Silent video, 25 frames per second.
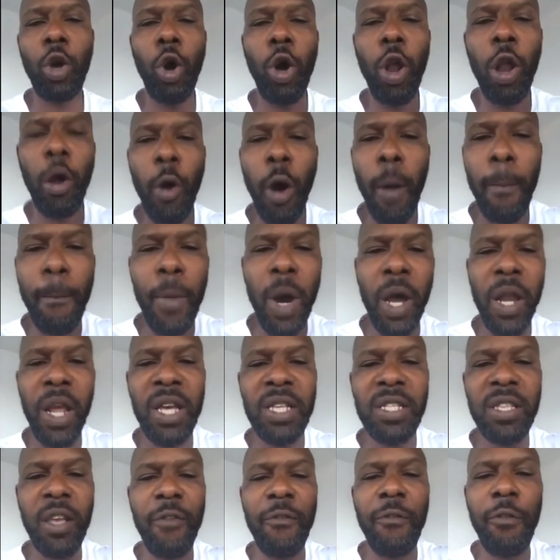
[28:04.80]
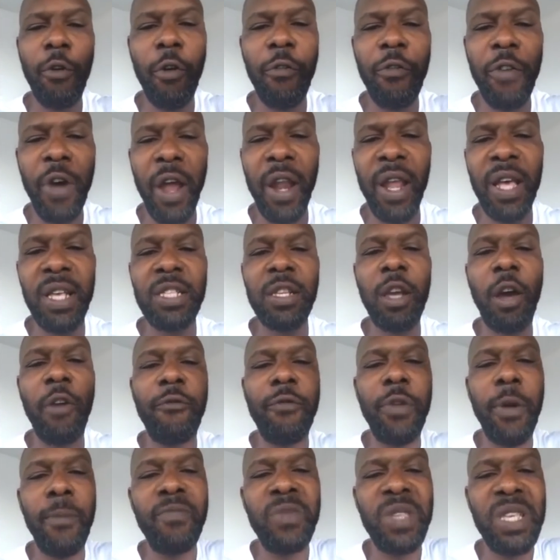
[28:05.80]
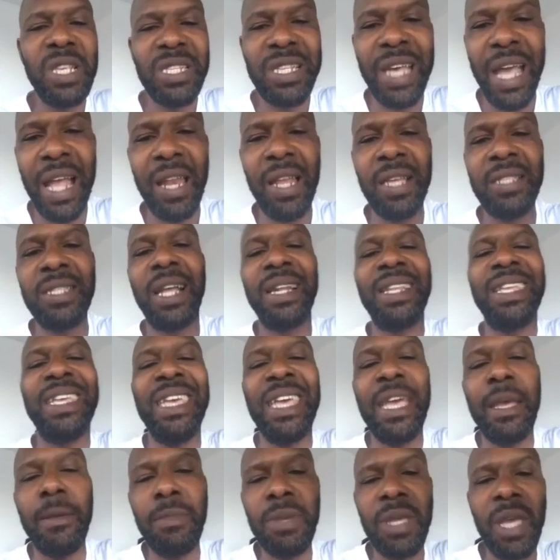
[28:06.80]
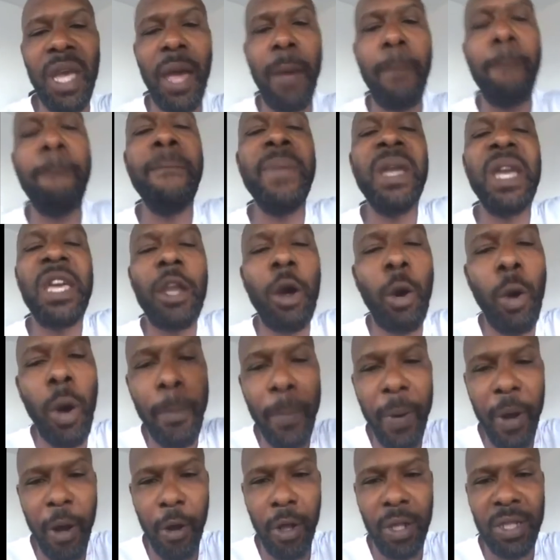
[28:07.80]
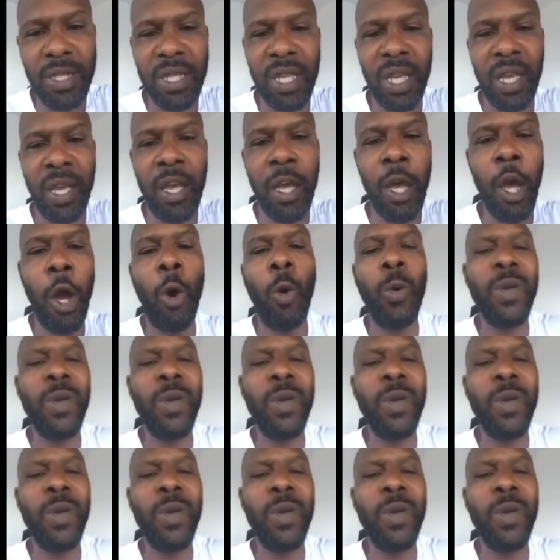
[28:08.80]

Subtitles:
all our mothers and forefathers come from these islands that came here and made our parents here.